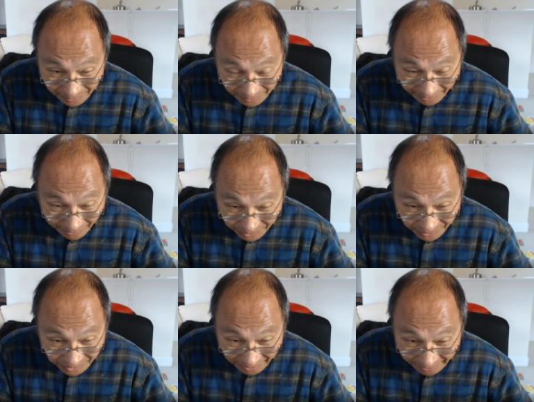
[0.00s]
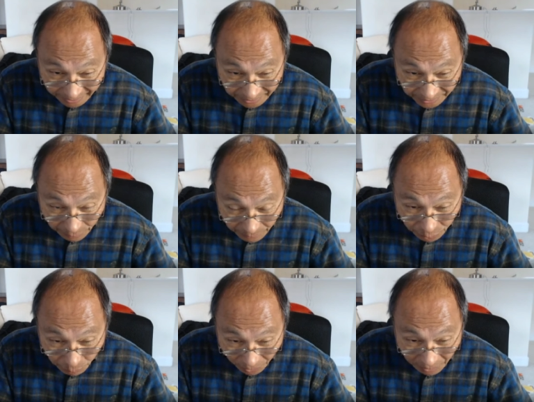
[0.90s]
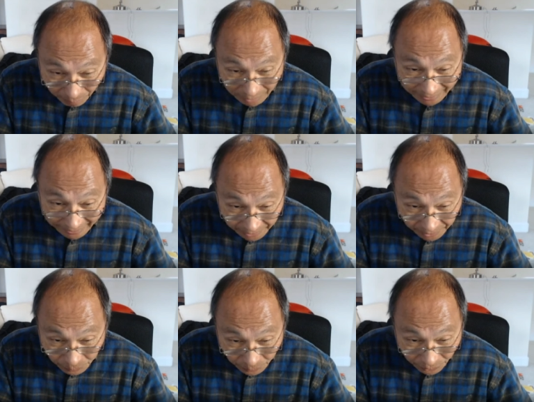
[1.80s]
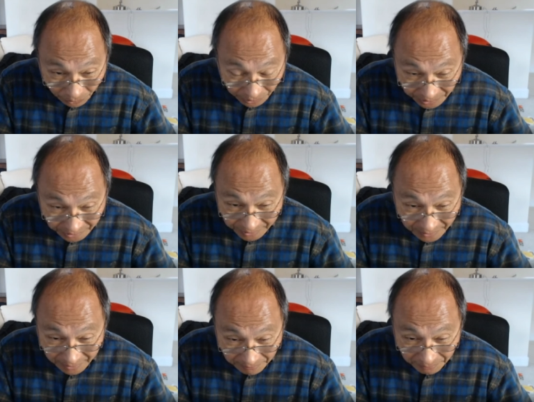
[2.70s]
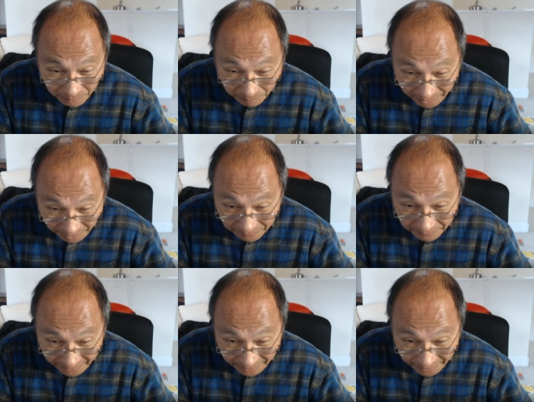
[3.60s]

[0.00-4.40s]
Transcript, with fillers: have societies that are much more compliant with orders that come from above, and